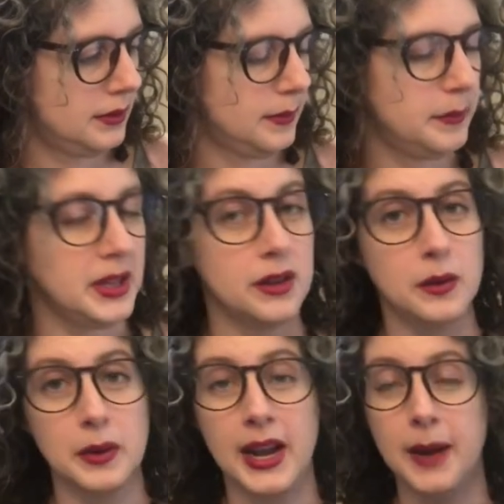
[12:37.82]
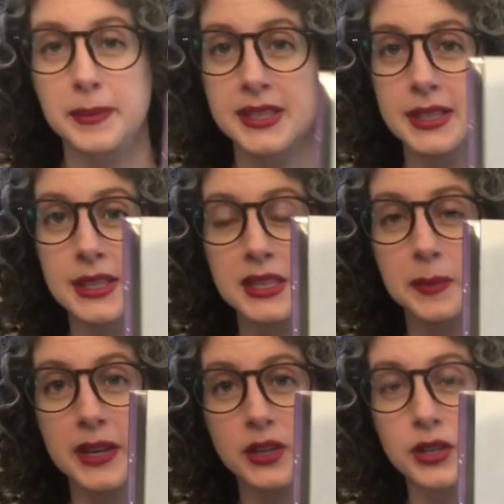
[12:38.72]
But look what happens in this
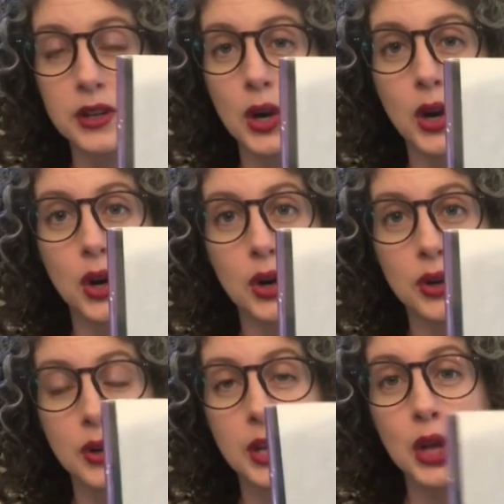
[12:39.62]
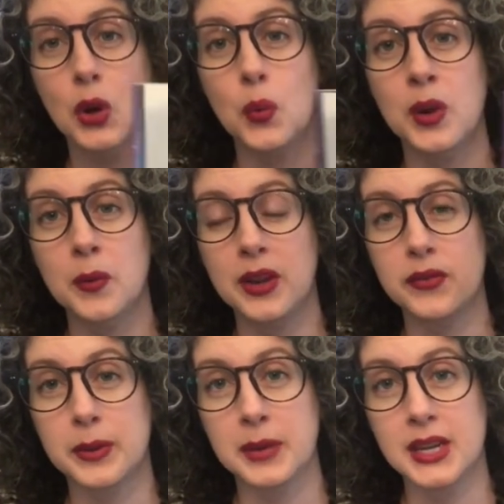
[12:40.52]
picture. Oh, we went
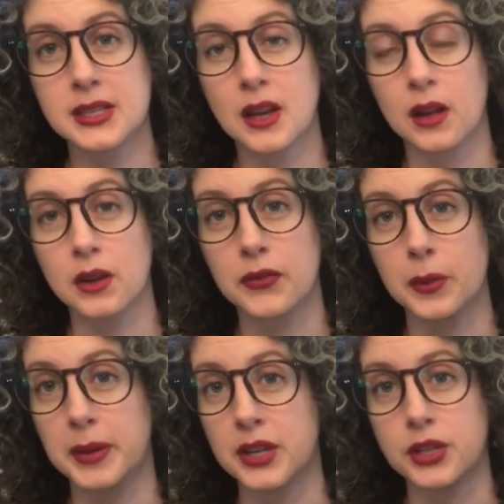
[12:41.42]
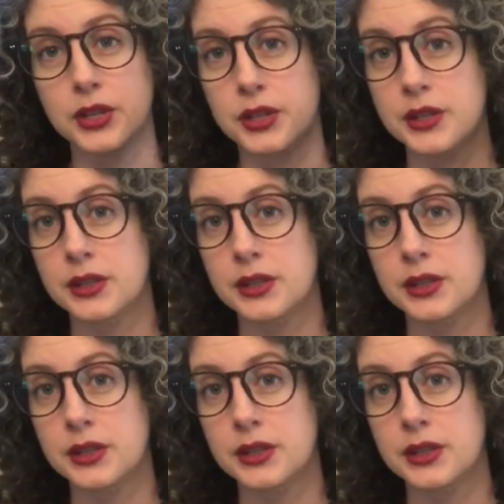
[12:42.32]
from nice, colorful pictures